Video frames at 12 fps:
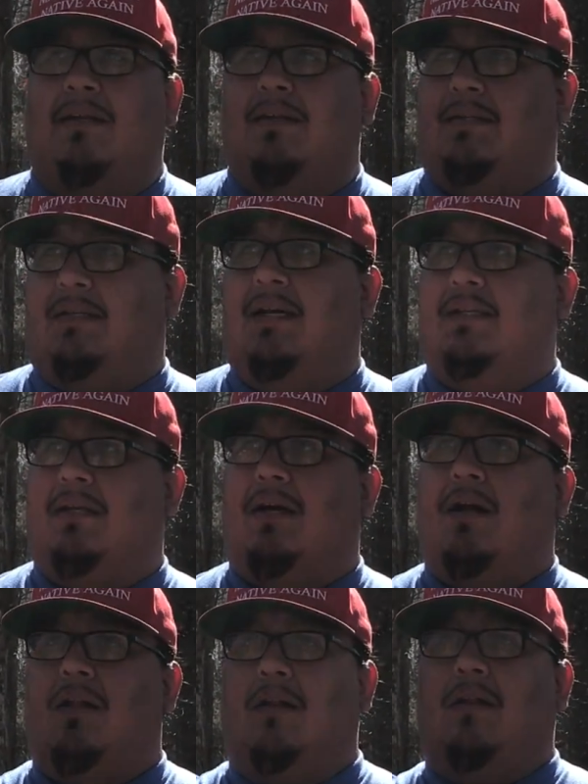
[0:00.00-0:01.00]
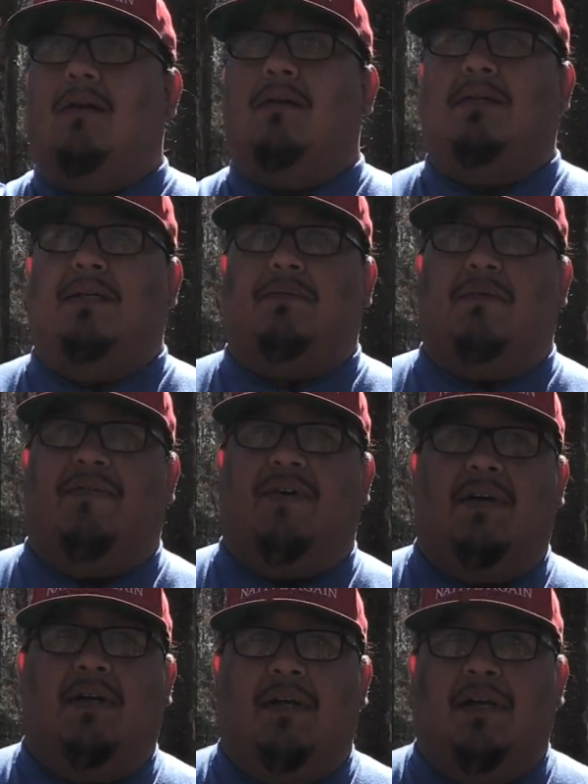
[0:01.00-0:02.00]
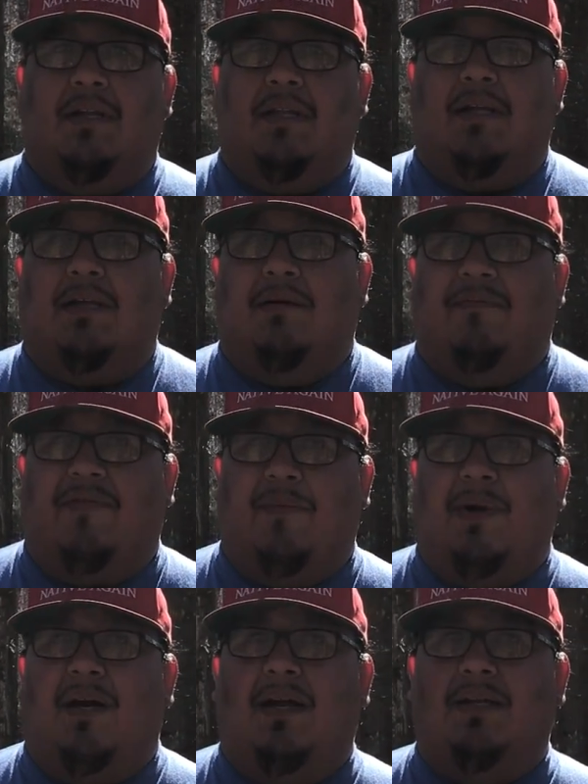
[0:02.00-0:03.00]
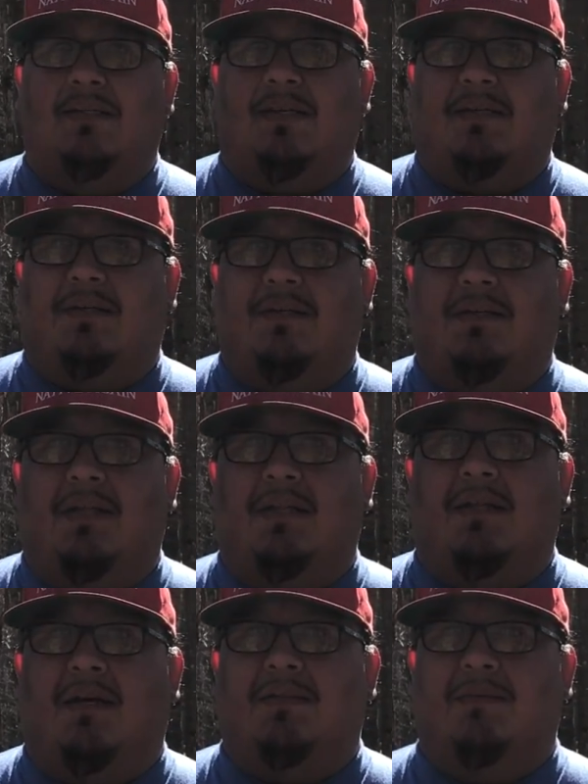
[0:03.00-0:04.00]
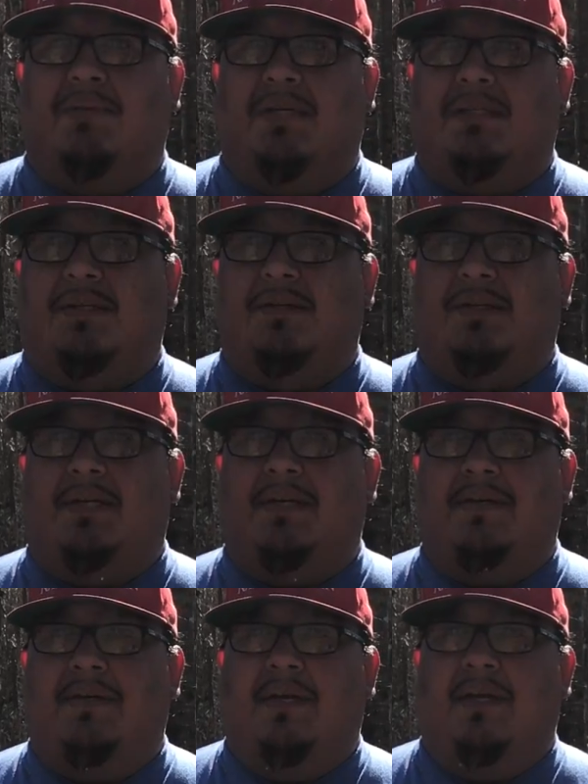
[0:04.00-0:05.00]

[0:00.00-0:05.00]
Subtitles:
There's sites all along this river that come from our ancestors 10,000 plus years ago.